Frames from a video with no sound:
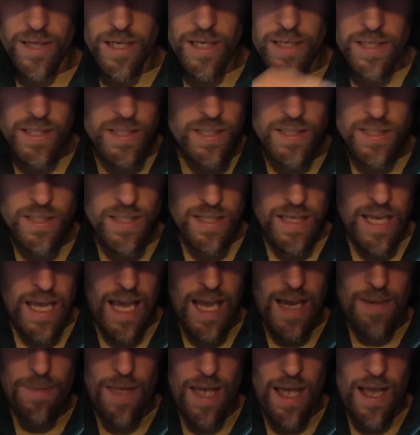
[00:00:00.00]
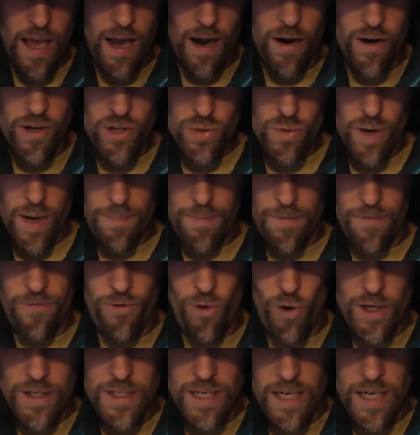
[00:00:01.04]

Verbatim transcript: this is the game that airs right before